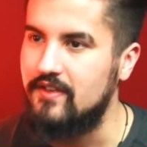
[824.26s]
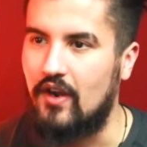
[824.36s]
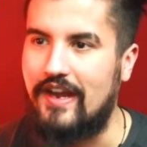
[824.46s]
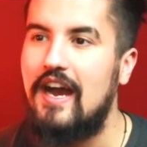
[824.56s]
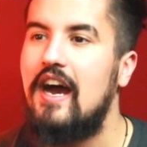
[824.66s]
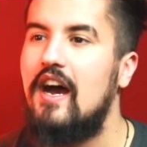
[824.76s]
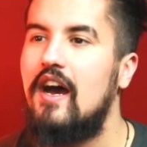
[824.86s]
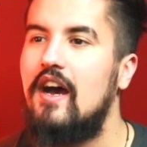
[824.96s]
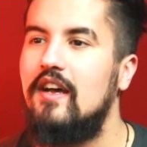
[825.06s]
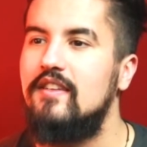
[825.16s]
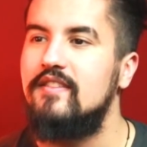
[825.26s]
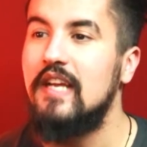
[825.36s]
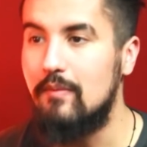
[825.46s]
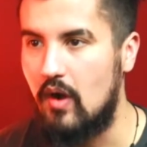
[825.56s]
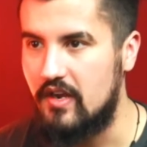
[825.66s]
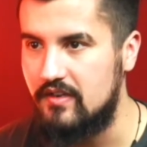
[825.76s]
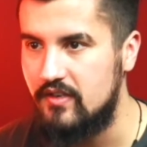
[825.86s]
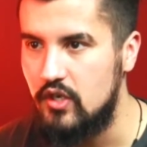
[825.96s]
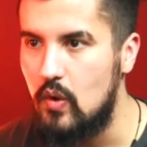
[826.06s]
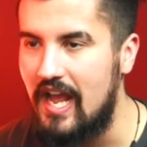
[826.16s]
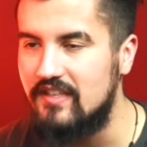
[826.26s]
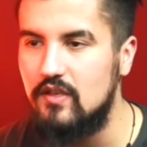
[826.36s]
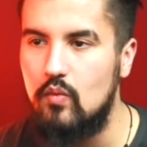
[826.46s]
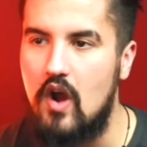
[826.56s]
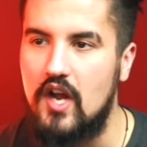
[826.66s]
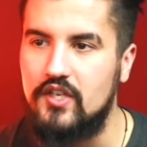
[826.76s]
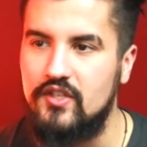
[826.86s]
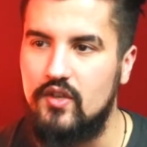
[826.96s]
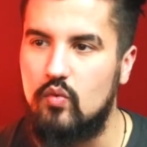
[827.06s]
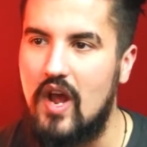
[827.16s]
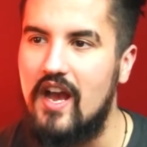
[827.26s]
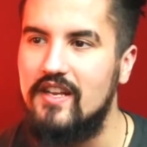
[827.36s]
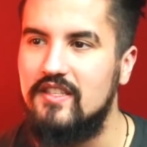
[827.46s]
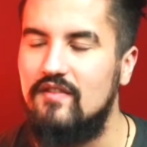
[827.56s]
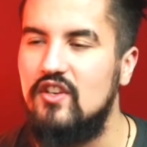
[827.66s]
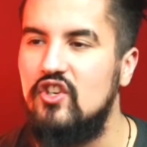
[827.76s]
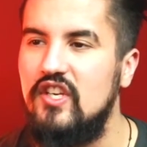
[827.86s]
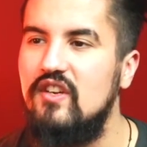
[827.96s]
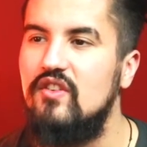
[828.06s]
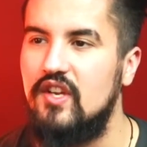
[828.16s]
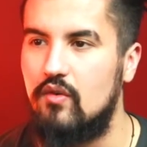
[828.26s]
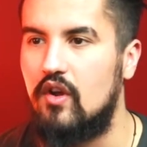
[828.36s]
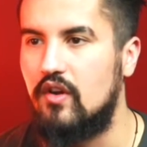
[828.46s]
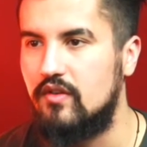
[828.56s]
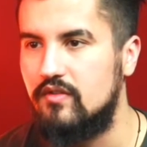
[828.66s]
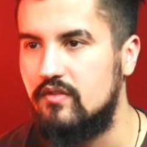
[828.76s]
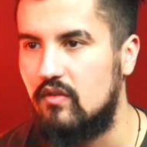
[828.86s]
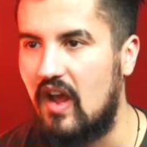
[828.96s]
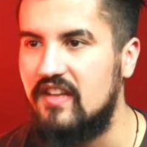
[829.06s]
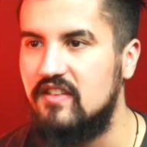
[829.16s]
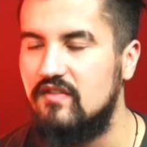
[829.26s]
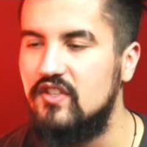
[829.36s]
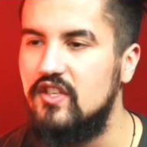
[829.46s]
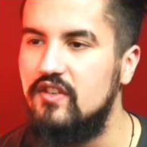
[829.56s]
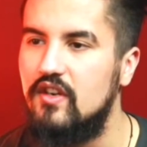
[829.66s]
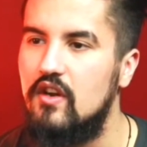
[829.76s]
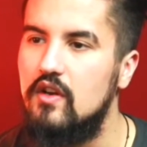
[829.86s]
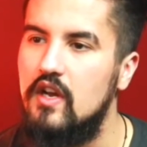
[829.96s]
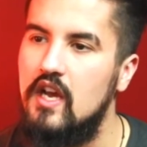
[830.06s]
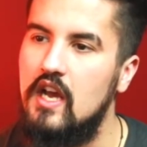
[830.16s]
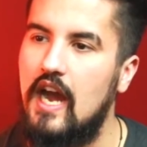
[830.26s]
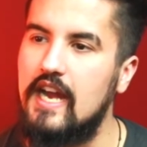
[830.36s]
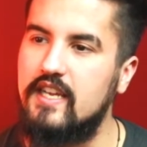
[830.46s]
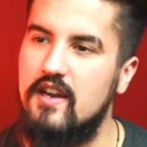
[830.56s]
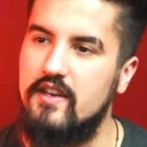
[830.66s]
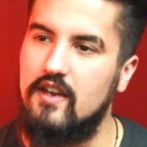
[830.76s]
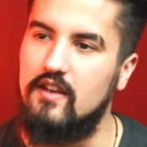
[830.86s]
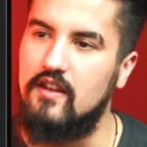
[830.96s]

Sorry. Uh, someone who hasn't watched The Rise of the Shield Hero, Rising of the Shield Hero, I kind of